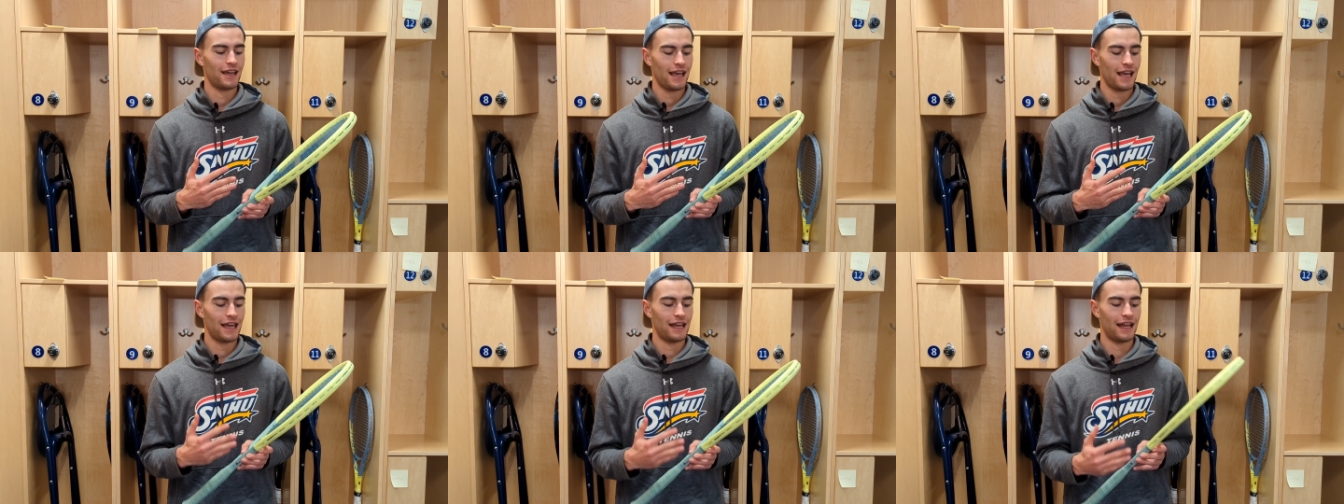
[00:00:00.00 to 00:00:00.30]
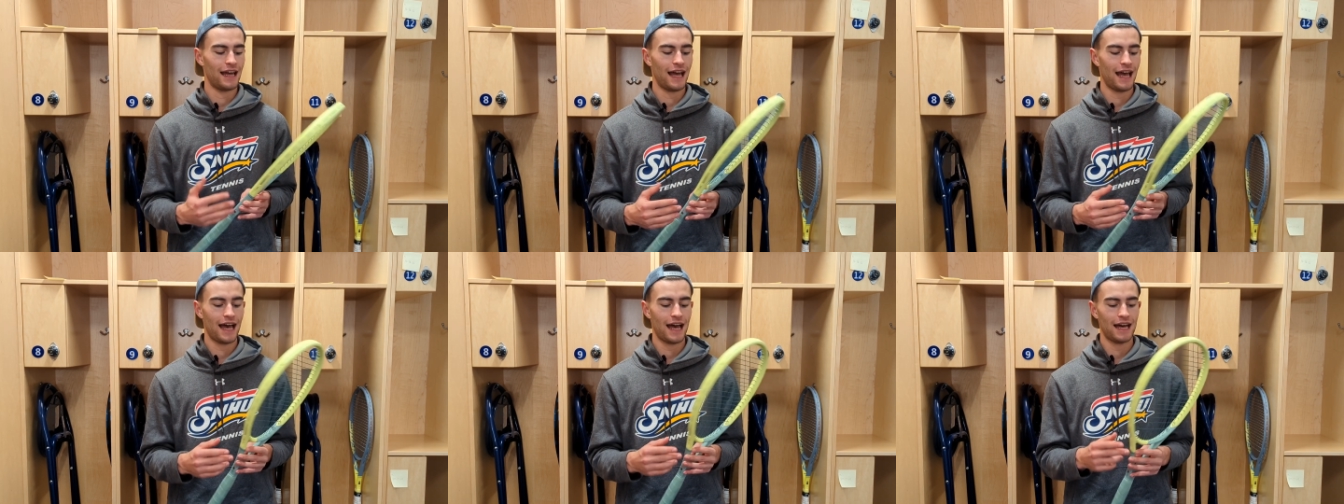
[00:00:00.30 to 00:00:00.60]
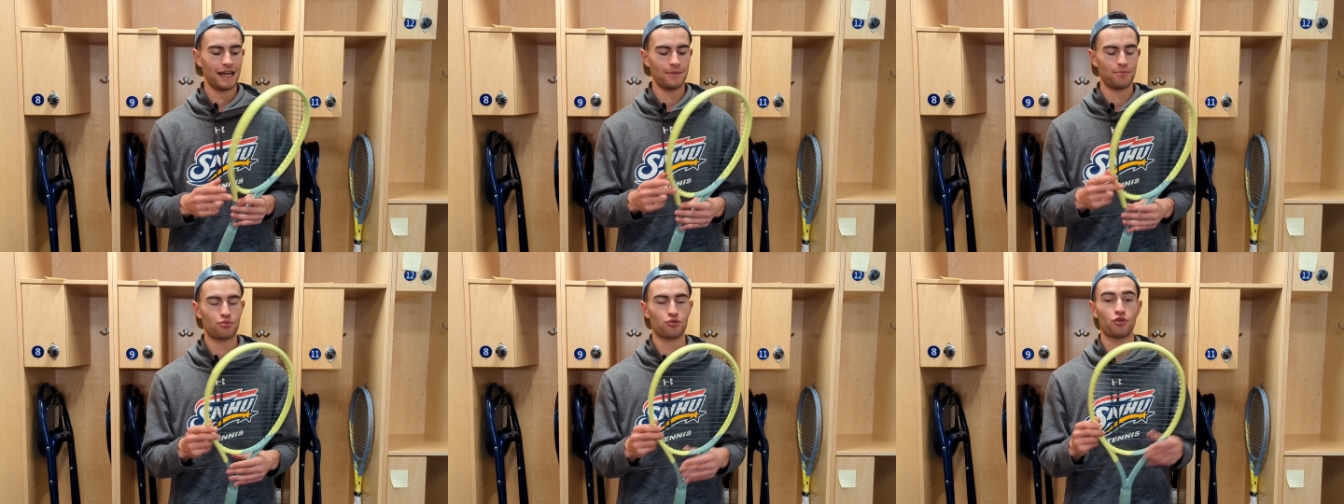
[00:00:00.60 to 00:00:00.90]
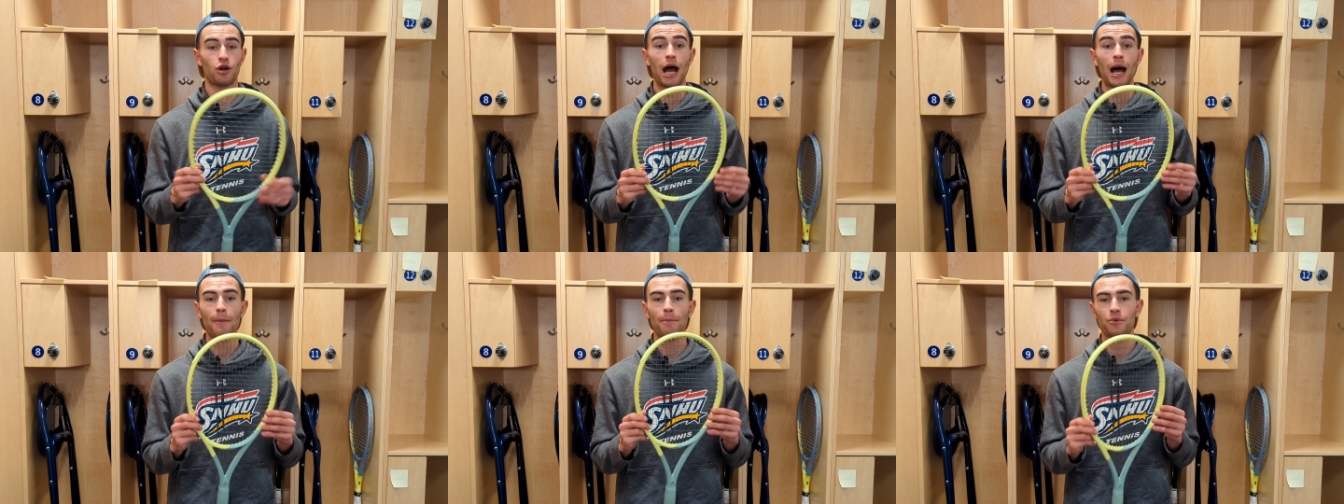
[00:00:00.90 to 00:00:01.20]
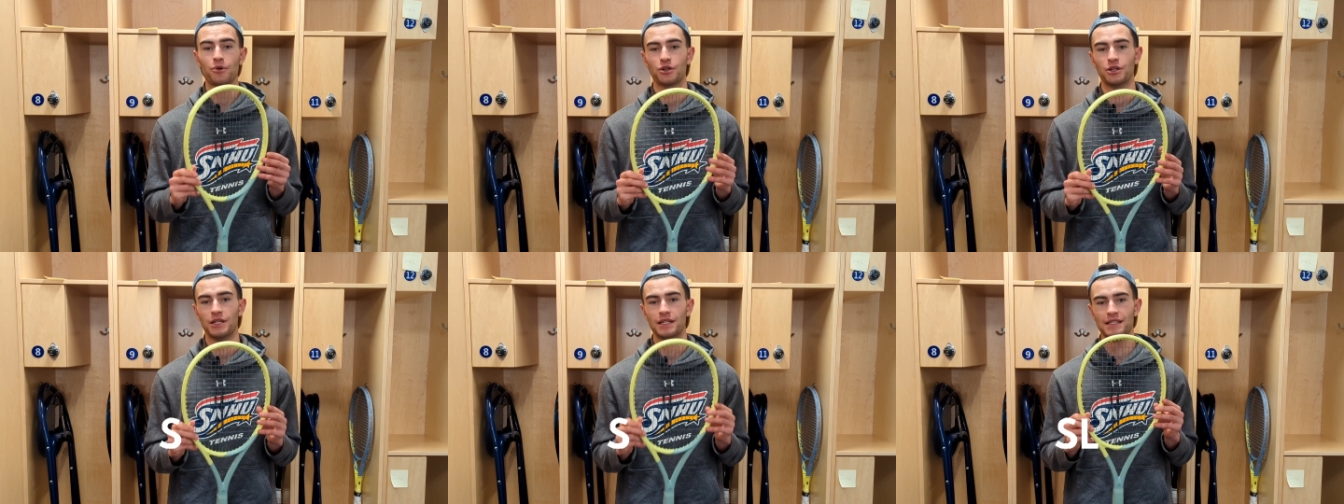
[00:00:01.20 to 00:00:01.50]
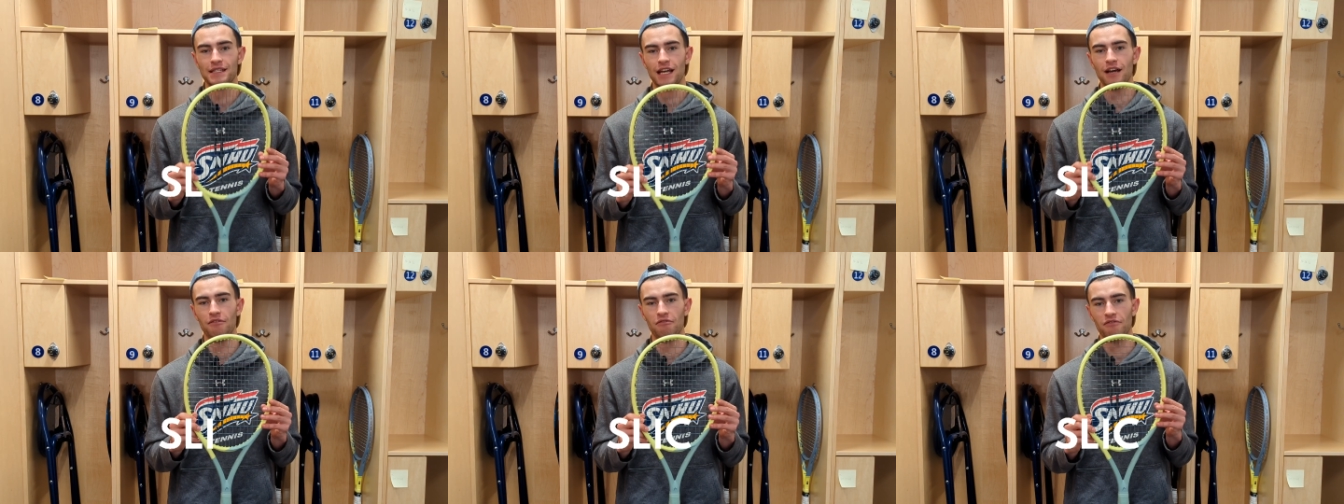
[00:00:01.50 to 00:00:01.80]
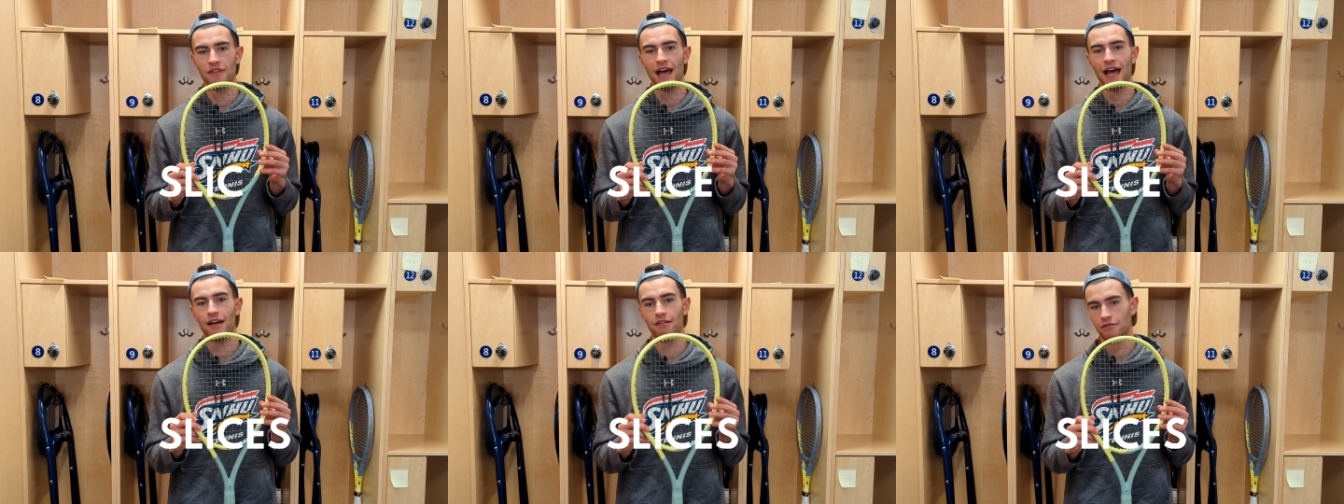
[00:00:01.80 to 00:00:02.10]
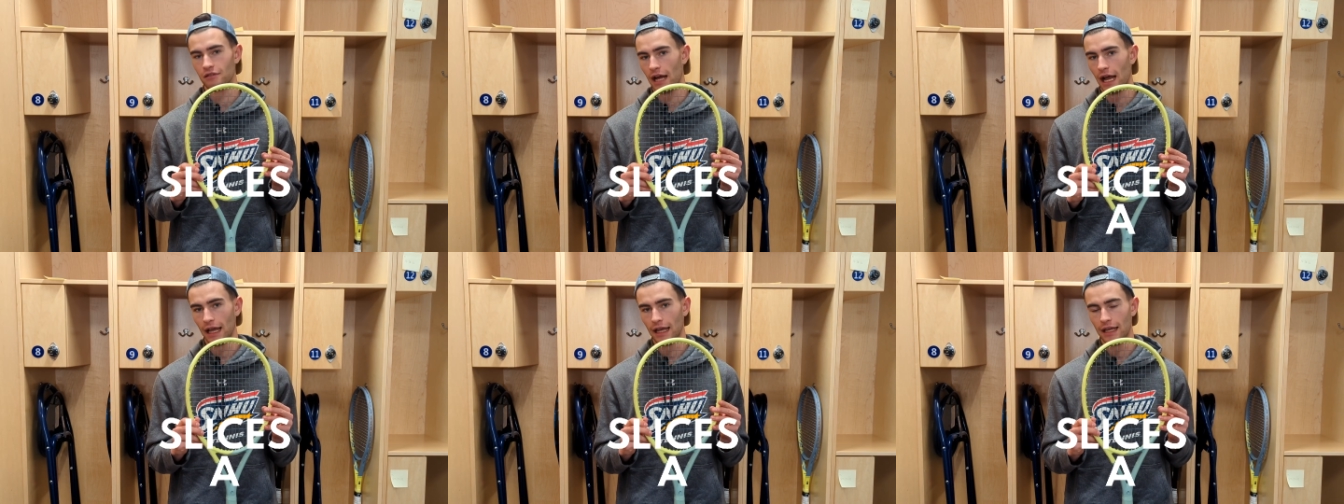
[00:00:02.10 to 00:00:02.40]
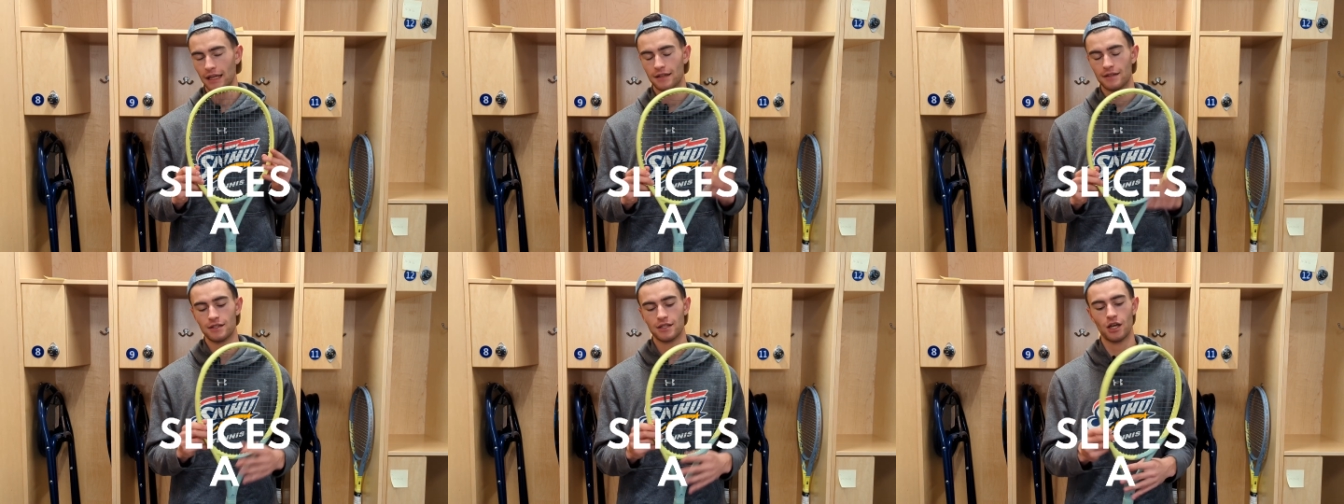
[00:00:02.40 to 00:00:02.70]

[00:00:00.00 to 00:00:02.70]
it had properties of that racket.